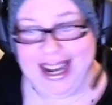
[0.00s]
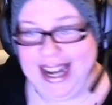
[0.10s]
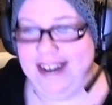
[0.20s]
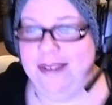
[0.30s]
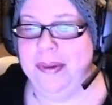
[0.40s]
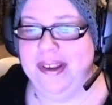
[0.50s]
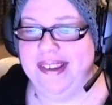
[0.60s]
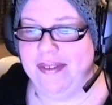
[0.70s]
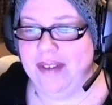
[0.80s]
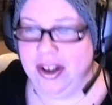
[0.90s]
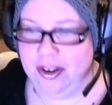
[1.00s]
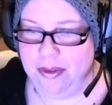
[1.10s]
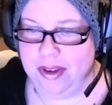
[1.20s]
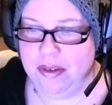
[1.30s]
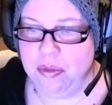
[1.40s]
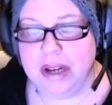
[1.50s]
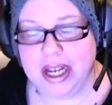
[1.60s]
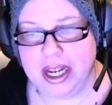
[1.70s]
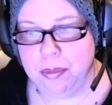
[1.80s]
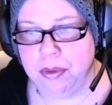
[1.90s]
Entropy72 says, We
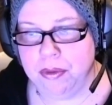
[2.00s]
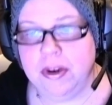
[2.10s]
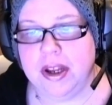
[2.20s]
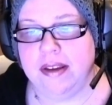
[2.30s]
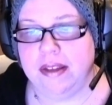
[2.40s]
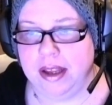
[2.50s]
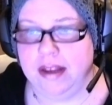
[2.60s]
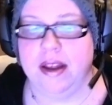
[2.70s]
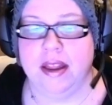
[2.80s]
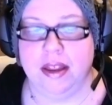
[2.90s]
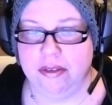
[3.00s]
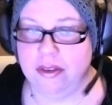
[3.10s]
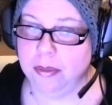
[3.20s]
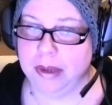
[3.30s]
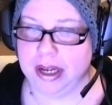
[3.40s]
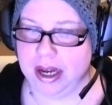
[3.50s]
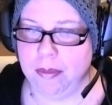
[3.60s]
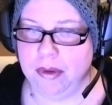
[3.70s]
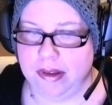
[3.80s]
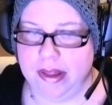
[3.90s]
need to protest this. There's going to be
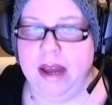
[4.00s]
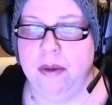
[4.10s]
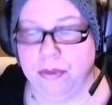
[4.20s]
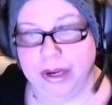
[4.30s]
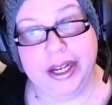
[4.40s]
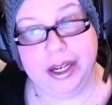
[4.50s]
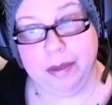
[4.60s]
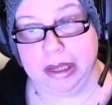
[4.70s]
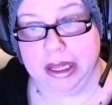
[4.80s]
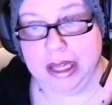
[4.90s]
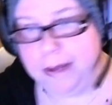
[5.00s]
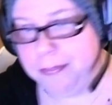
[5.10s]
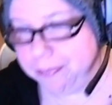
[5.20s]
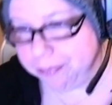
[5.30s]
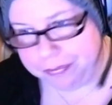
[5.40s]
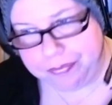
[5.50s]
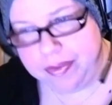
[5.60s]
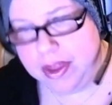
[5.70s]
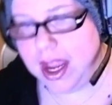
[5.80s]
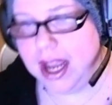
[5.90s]
cameras there. We need to be there. Mm-hmm.
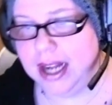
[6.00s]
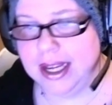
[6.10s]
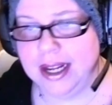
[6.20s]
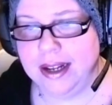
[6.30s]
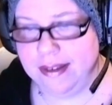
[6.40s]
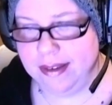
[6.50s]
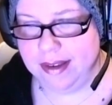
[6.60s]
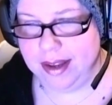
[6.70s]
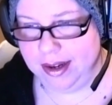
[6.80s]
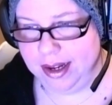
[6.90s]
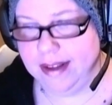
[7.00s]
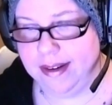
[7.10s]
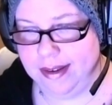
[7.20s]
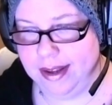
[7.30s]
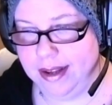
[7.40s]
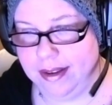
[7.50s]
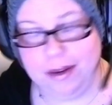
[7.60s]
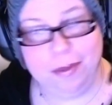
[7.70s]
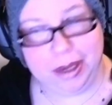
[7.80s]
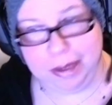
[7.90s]
And Gillis has said, Nice to say it's
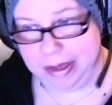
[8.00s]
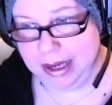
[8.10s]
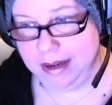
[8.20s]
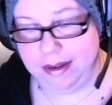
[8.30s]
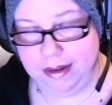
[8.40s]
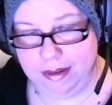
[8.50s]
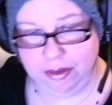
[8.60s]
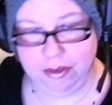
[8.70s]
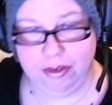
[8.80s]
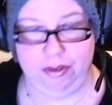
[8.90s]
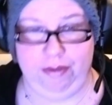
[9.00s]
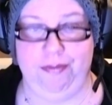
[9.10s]
going to be a balanced discussion.